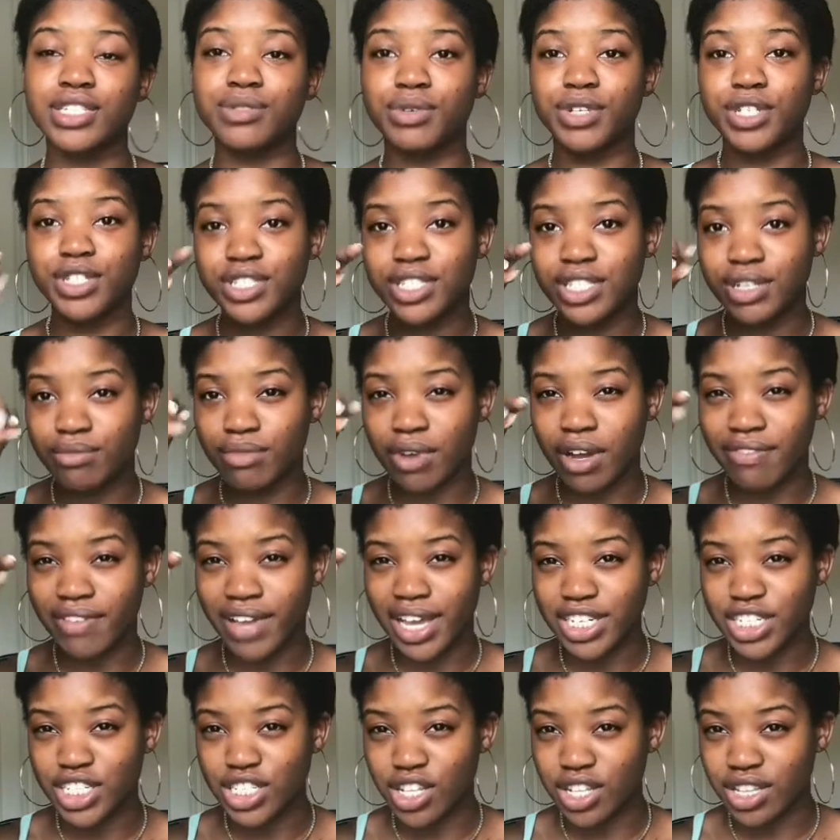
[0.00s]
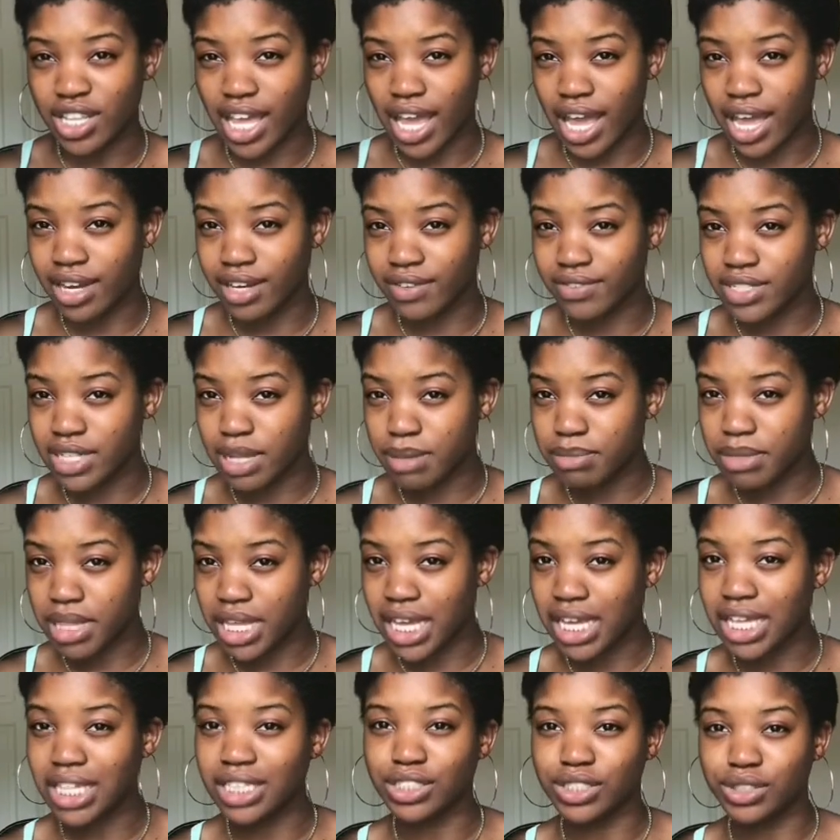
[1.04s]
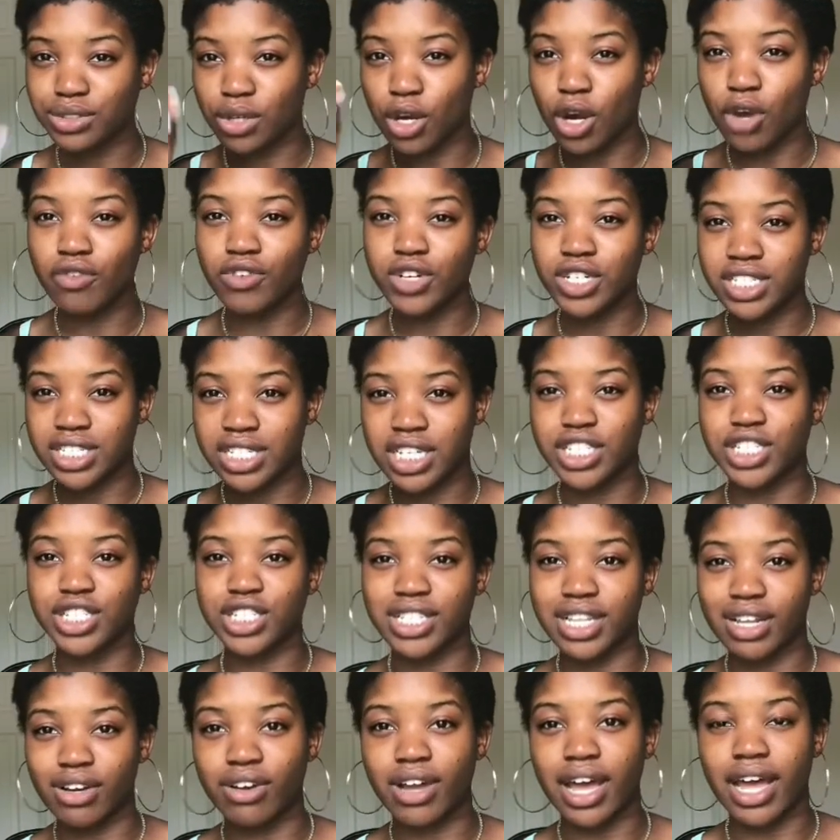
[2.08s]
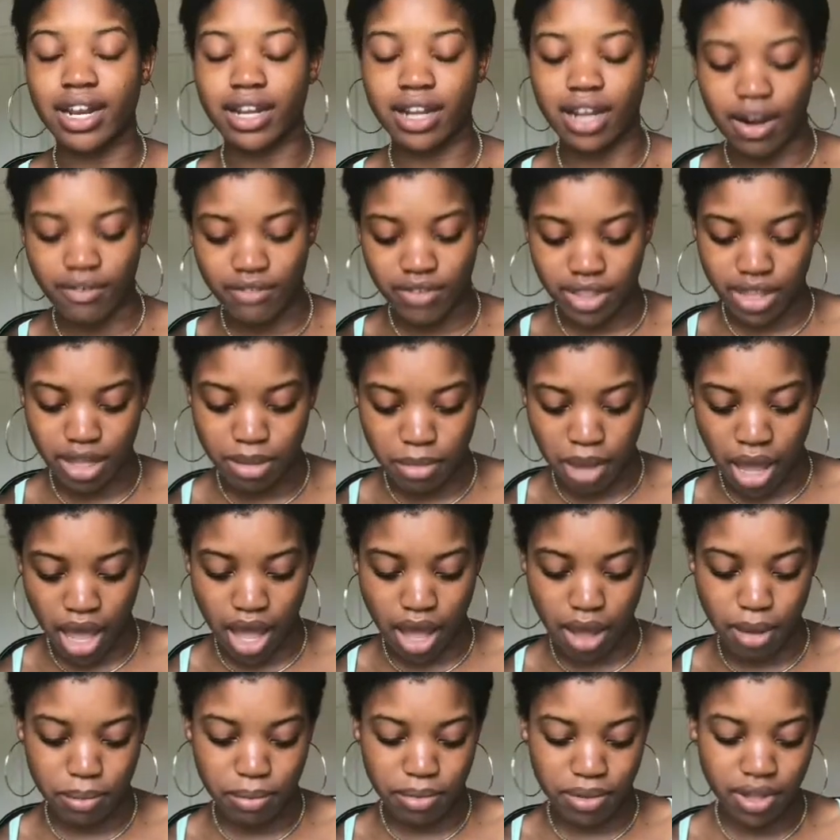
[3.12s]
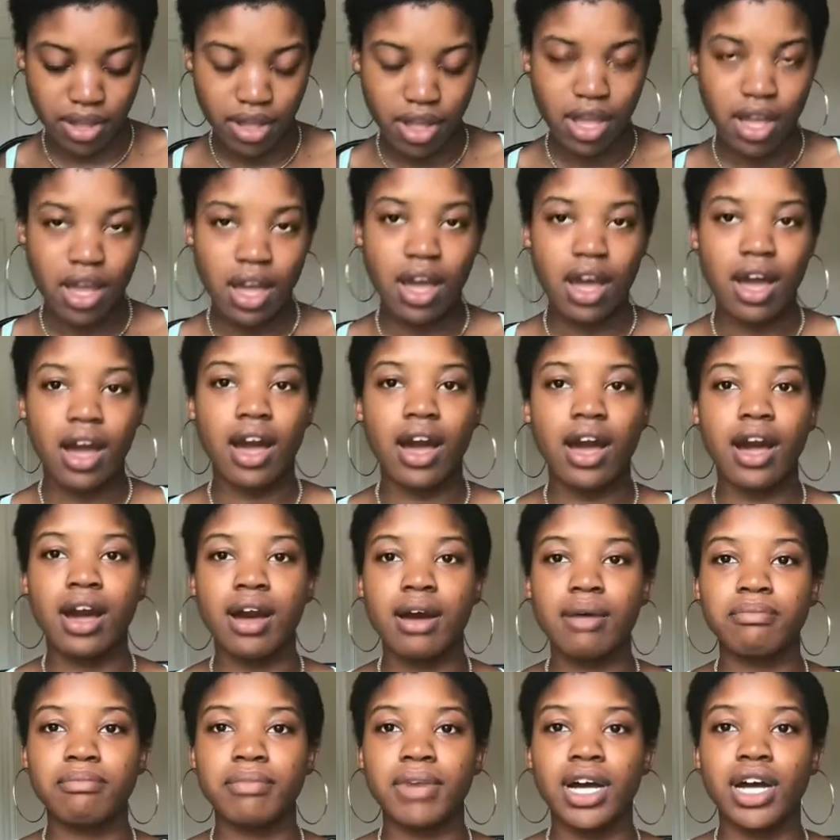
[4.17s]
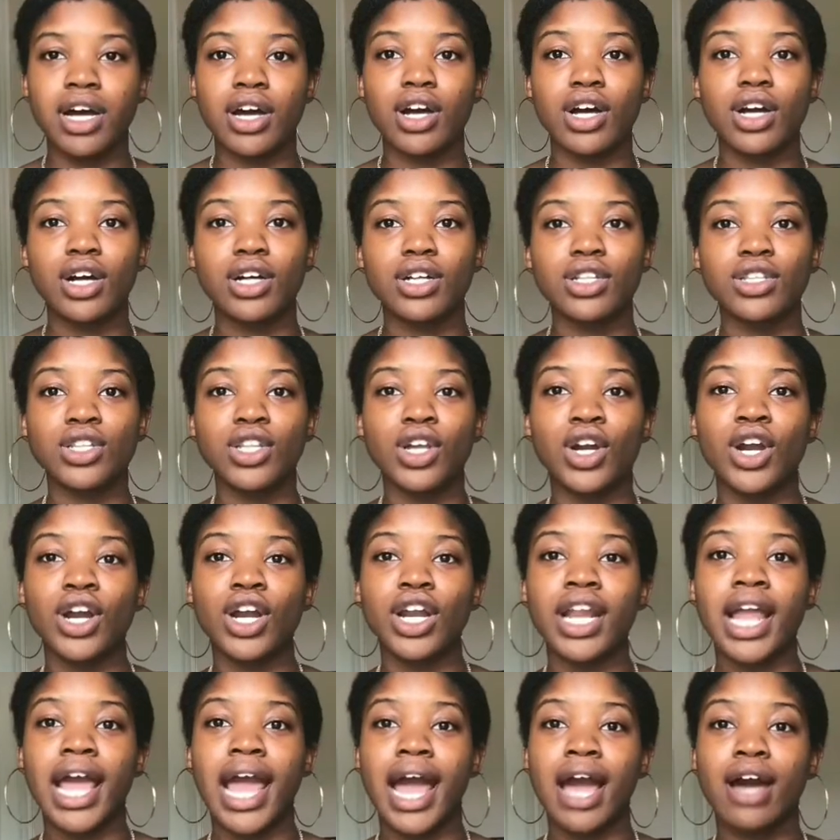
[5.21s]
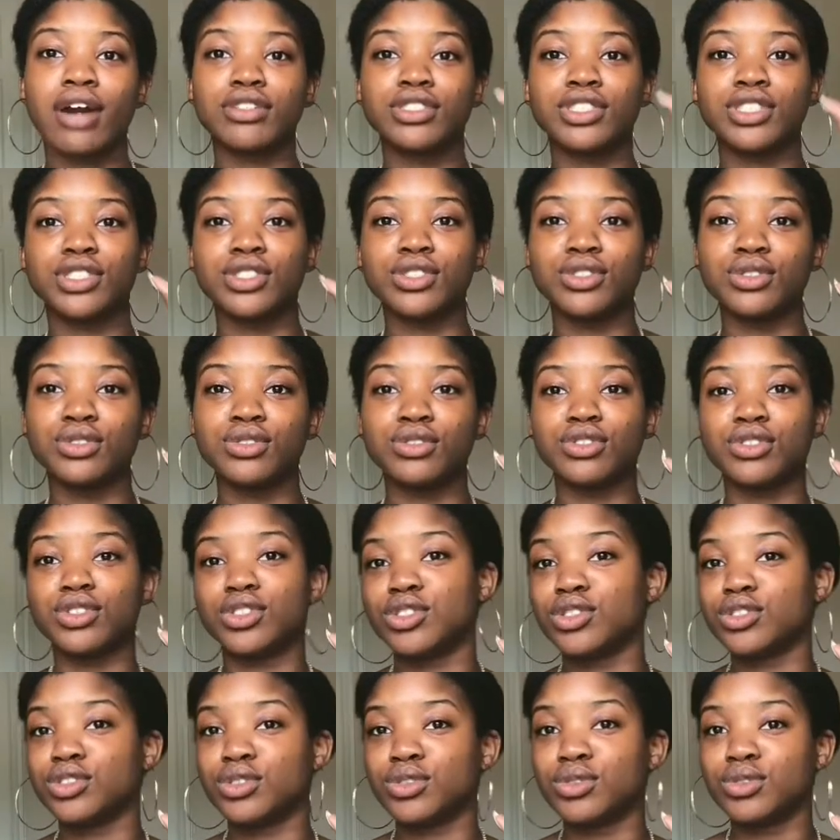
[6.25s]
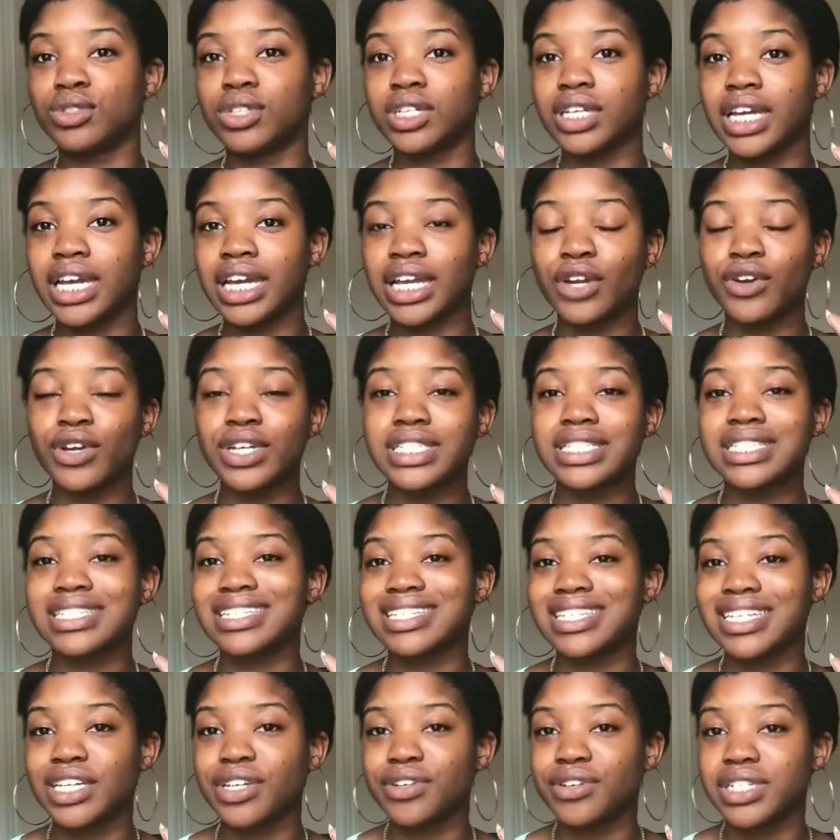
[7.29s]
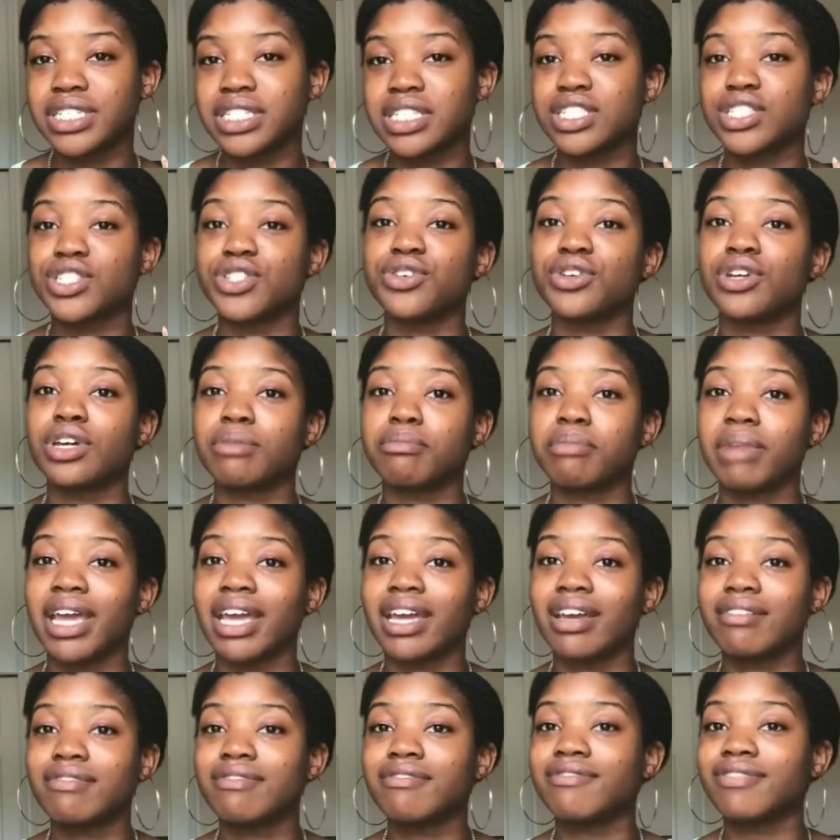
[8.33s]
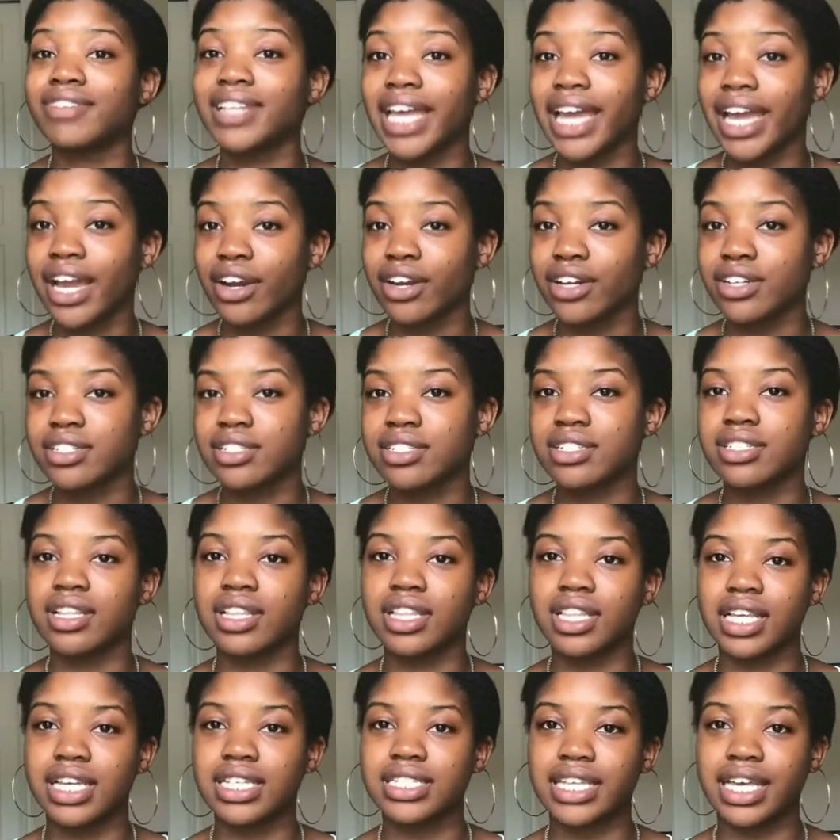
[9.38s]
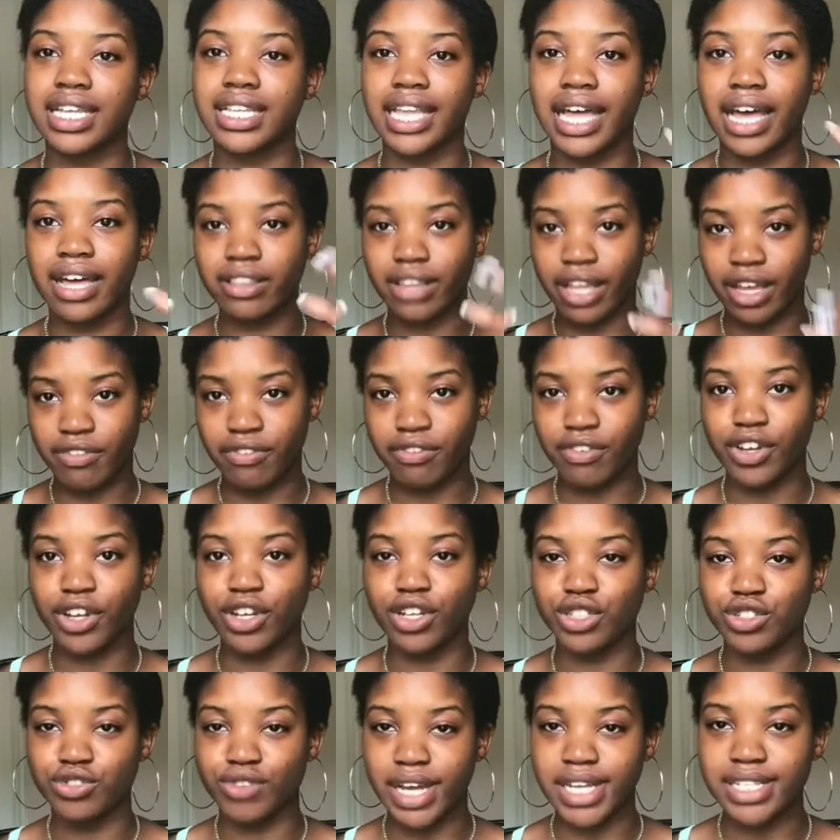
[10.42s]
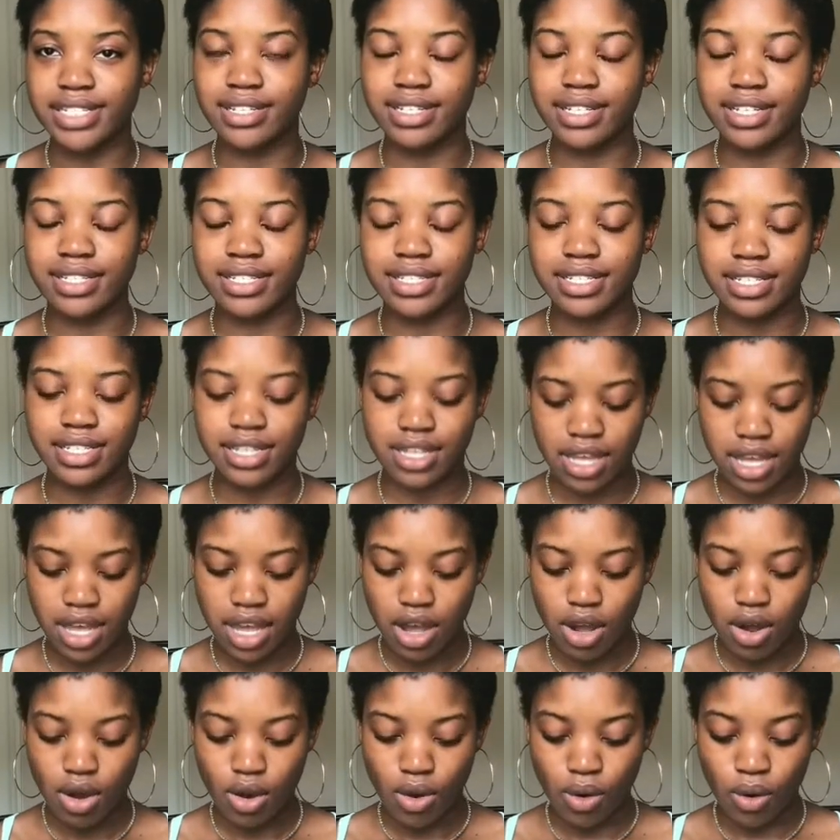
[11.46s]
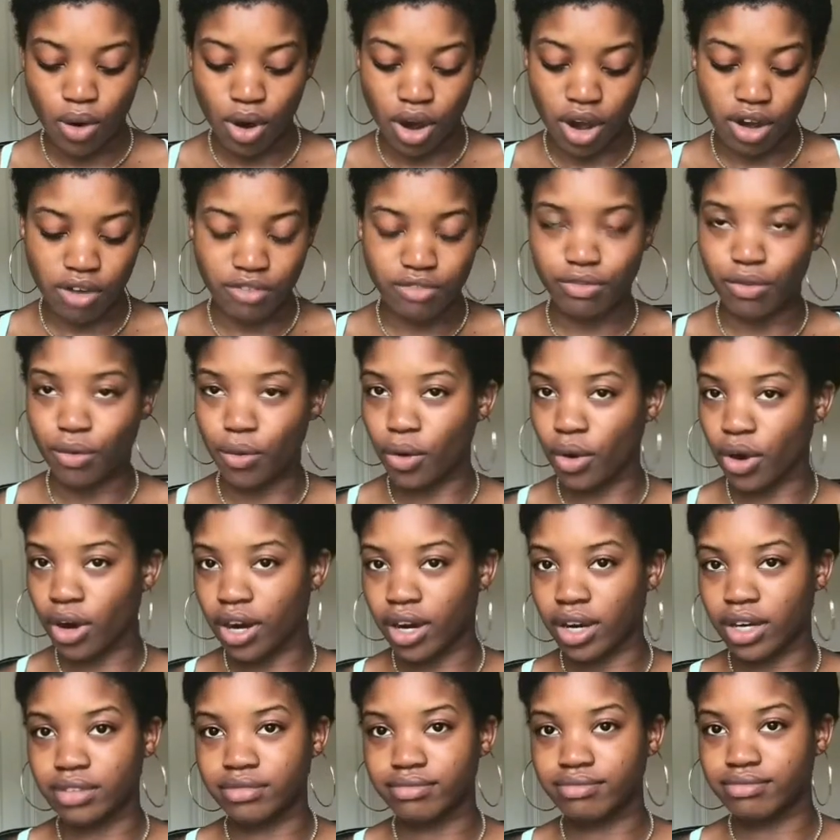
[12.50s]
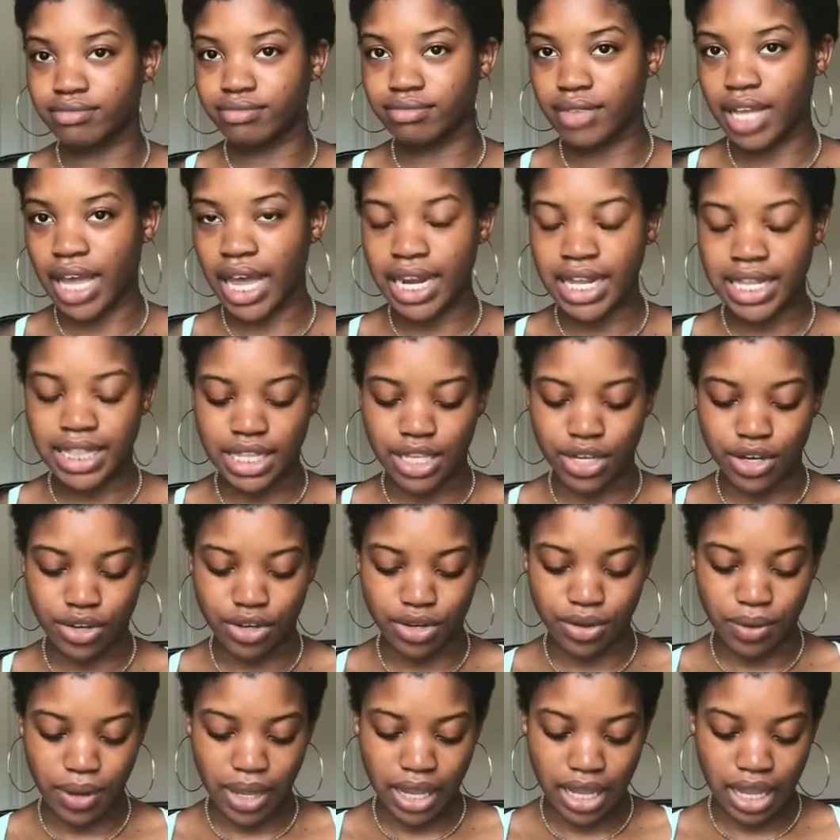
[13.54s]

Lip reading: see rough edges on the end of something. Do over stitches. That'll kind of cover them up. Learn how to do increases and decreases so you can make flares and things like that, like for your dresses or for anything you're doing.